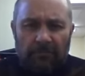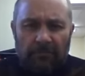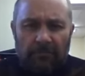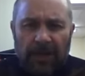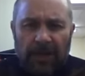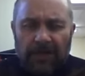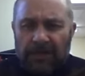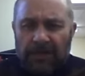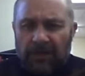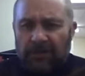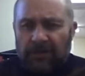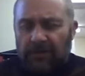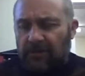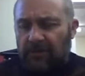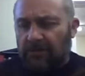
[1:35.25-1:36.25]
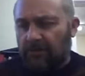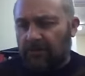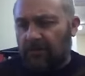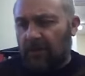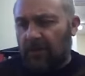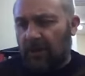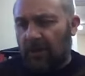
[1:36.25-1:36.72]
maintenance
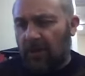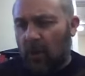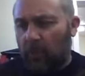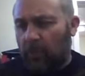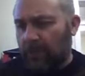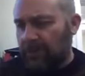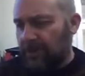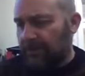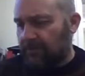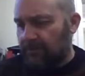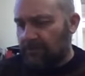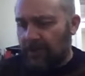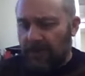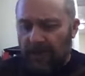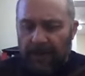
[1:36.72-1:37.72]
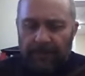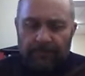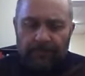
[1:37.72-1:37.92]
operatives, really.